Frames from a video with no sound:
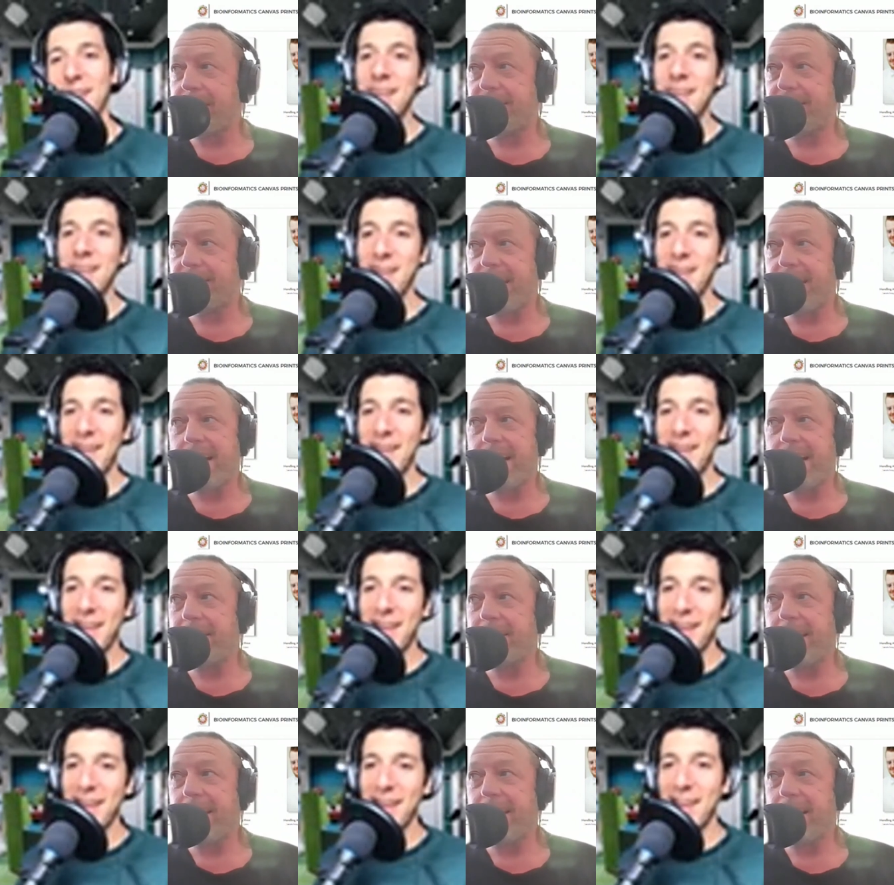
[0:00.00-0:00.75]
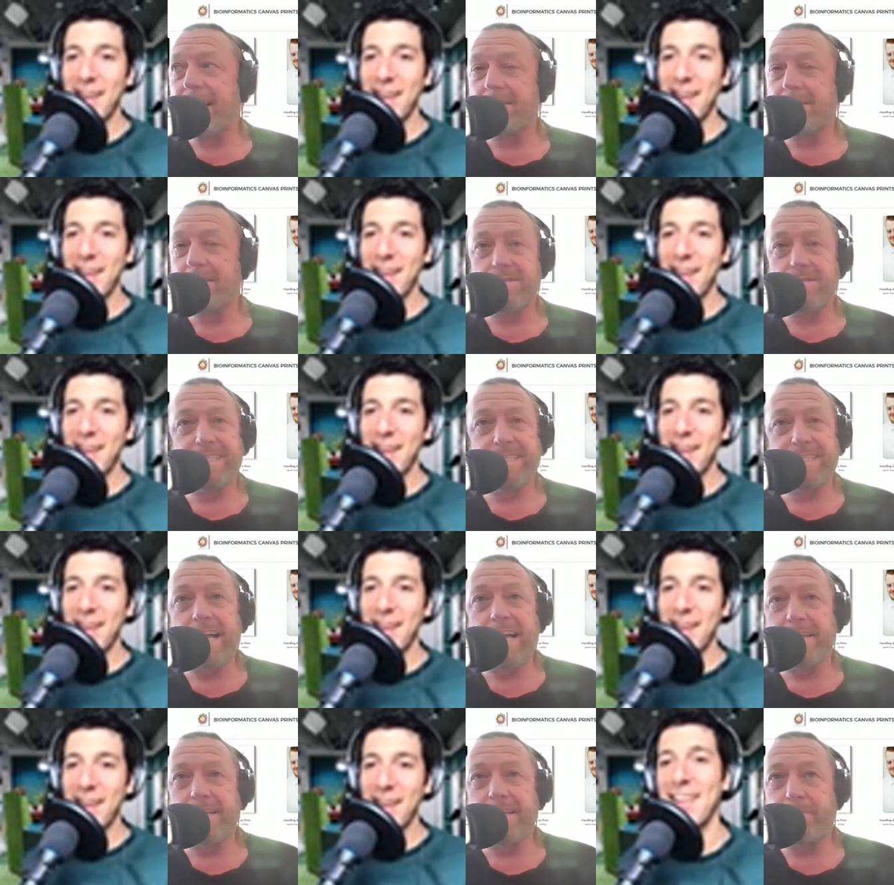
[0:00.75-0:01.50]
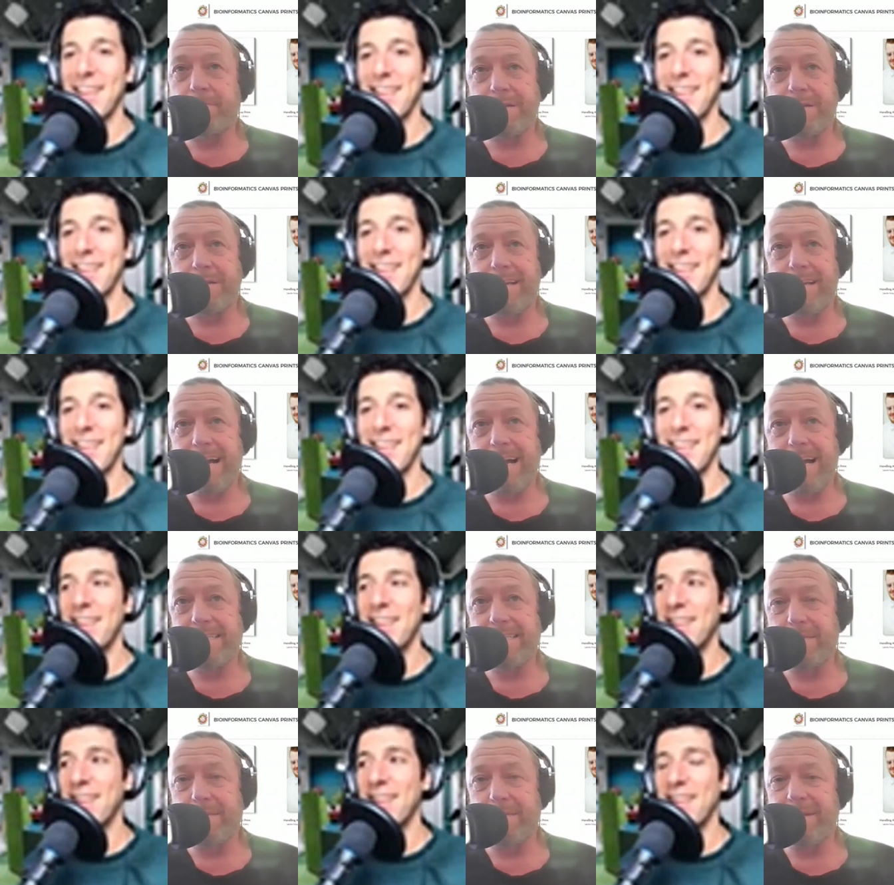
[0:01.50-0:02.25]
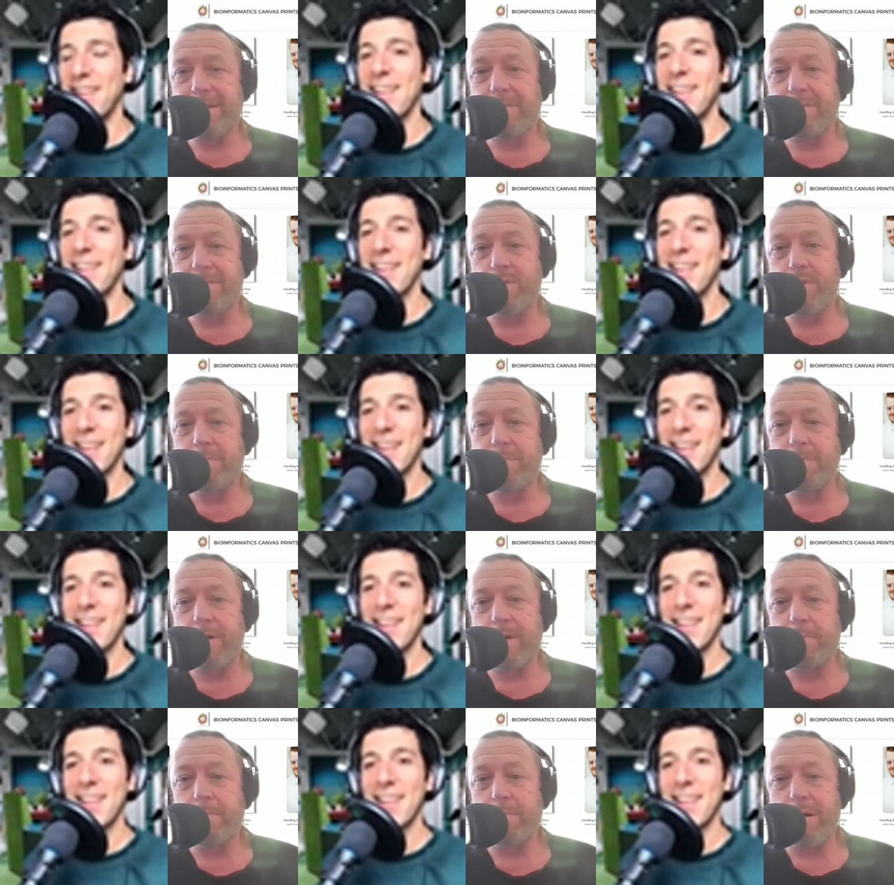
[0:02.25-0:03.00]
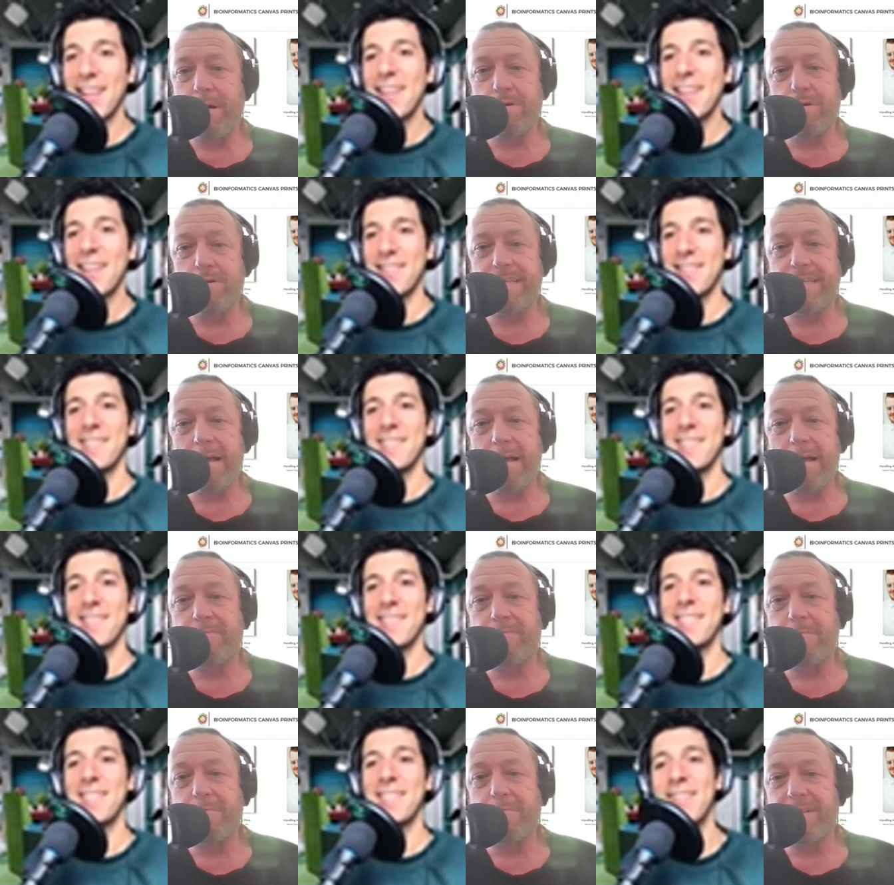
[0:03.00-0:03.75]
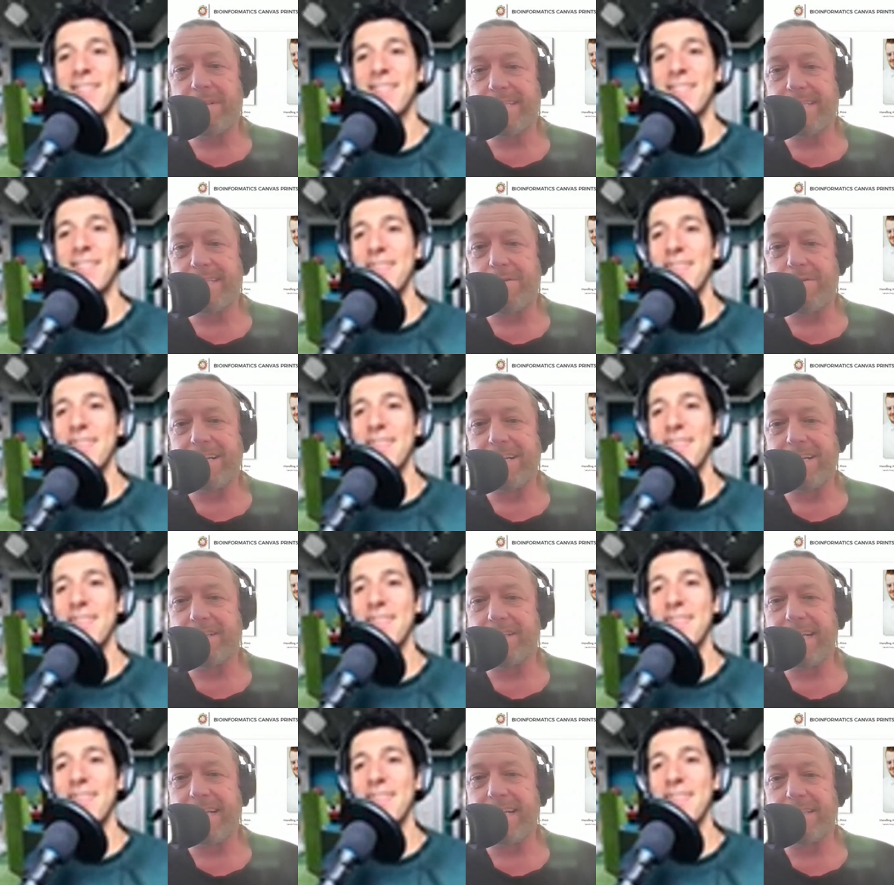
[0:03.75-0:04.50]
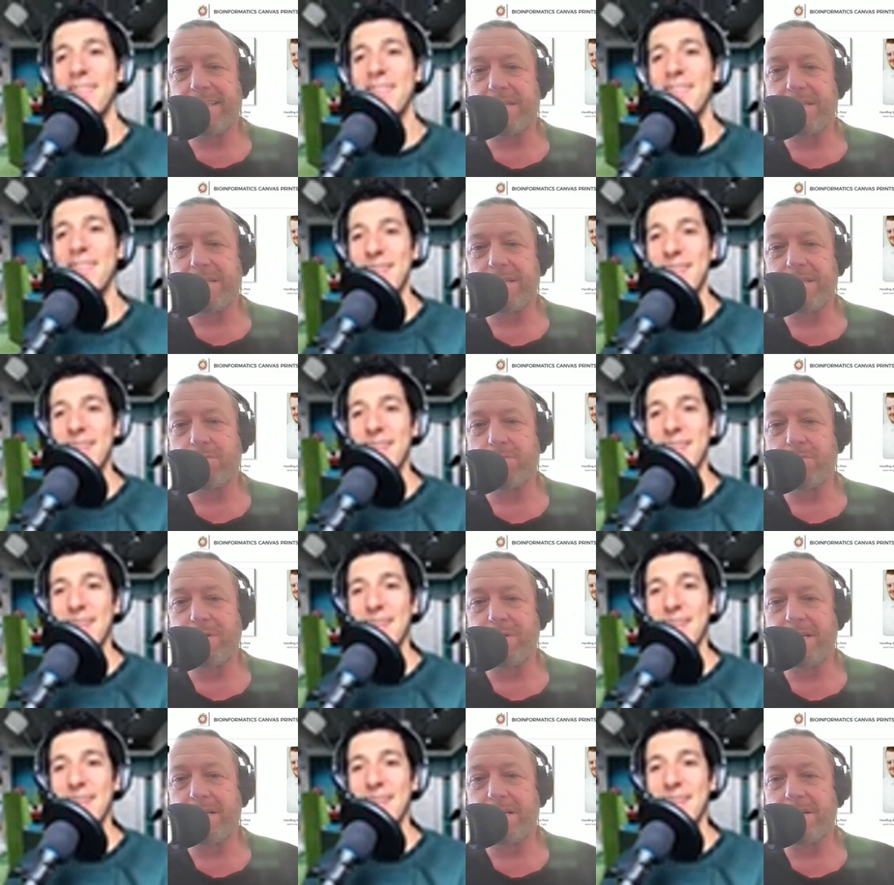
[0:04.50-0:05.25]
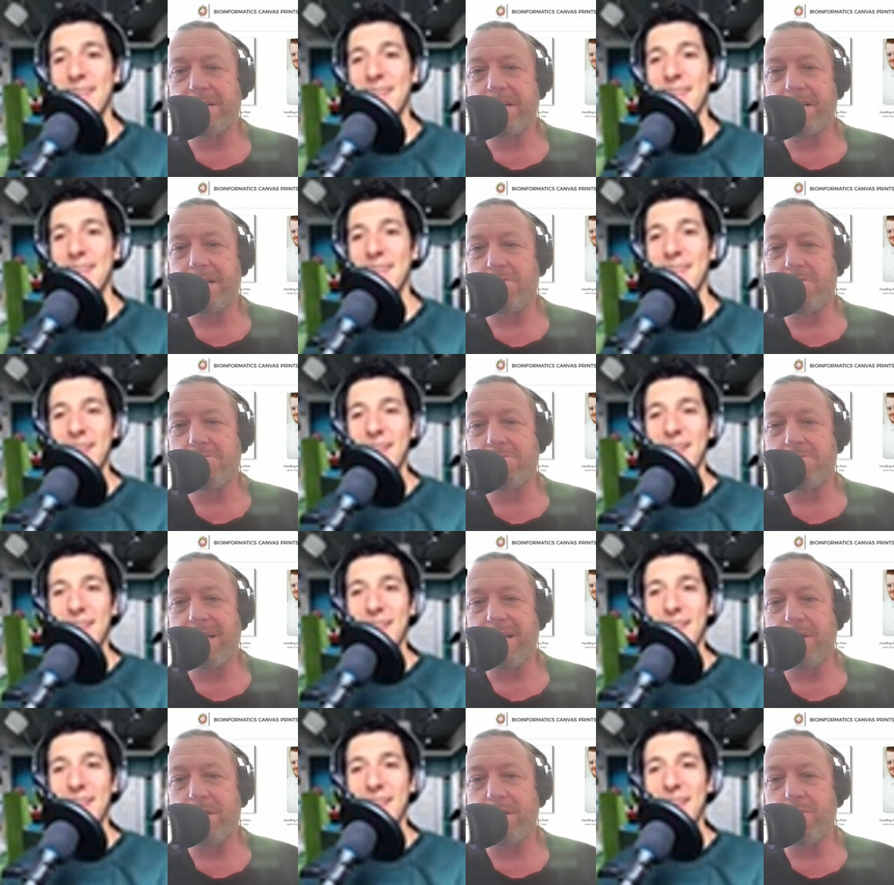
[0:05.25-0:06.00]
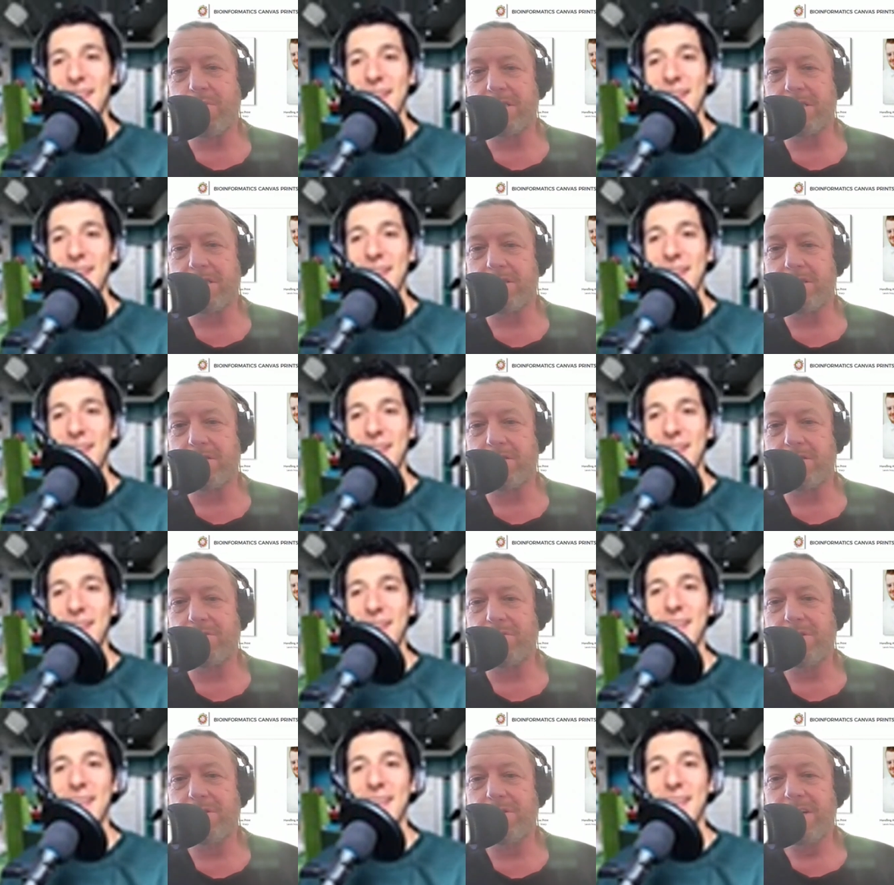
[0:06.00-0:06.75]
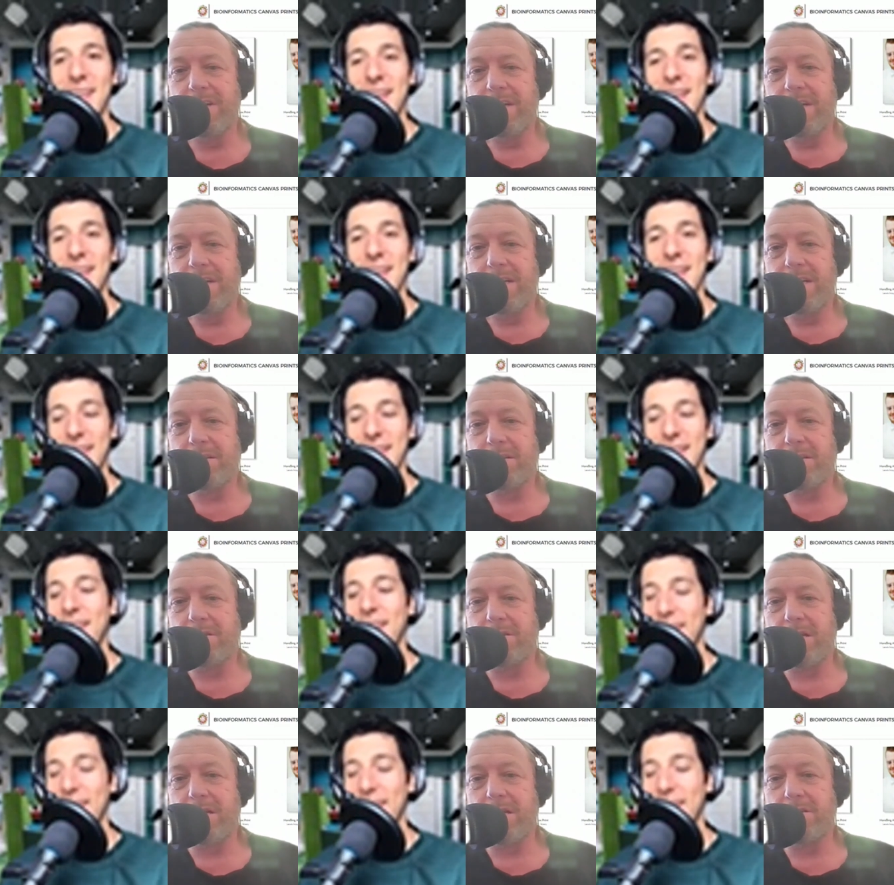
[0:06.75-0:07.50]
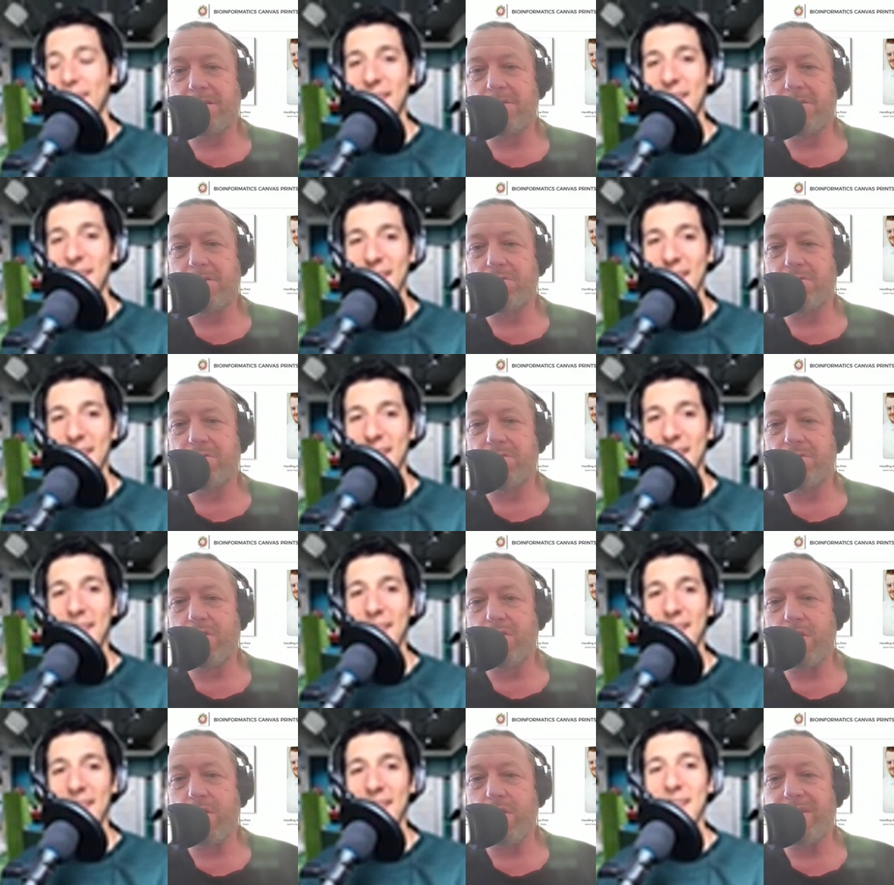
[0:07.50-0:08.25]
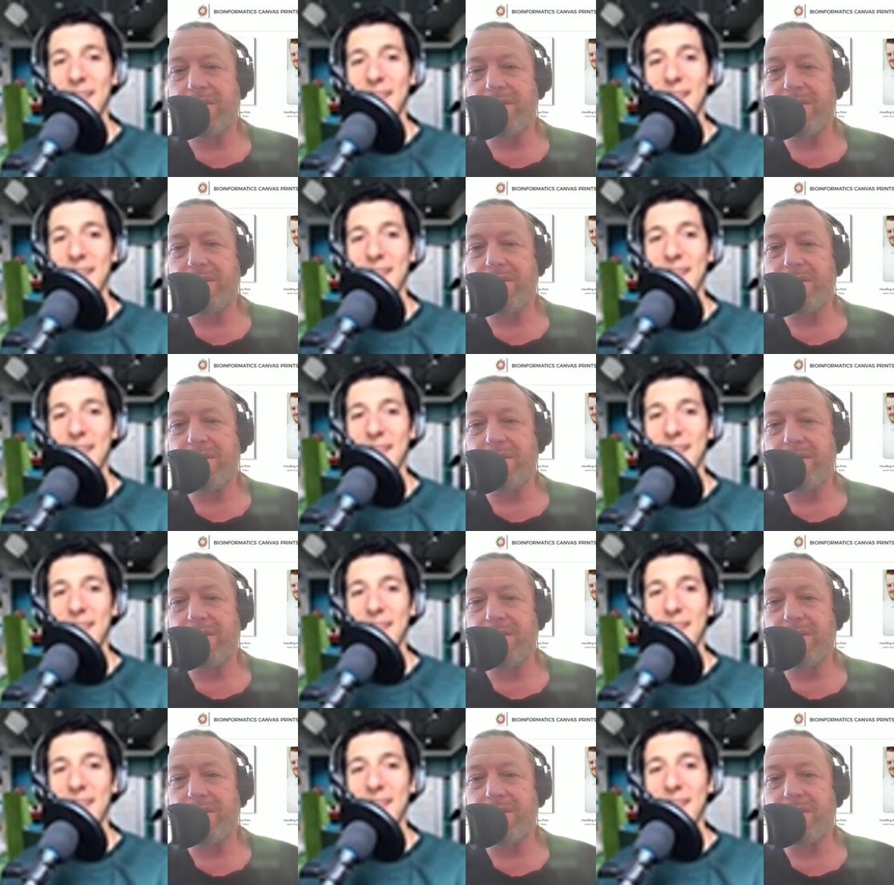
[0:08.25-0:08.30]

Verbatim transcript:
Speaker 1: this idea to starting a podcast. I mean, we both come from this direction that we didn't know really what to do due to the